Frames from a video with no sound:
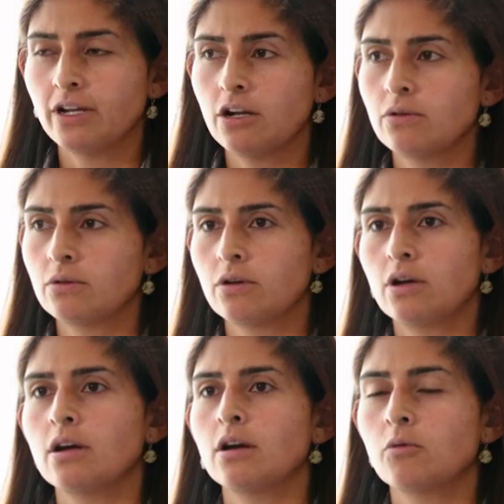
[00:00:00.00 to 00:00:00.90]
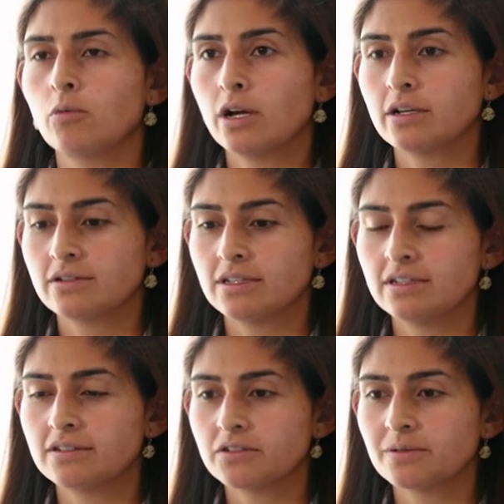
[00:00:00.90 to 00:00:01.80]
a loan works in
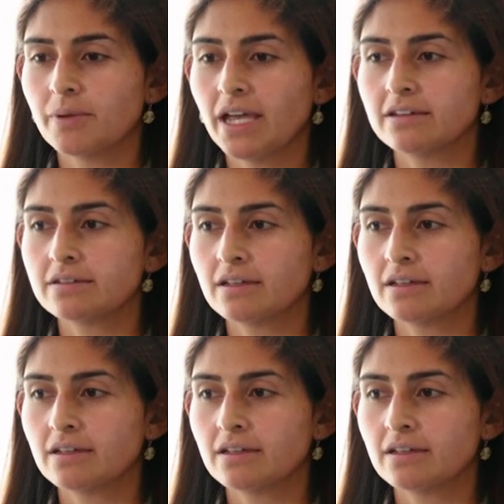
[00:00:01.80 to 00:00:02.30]
this space.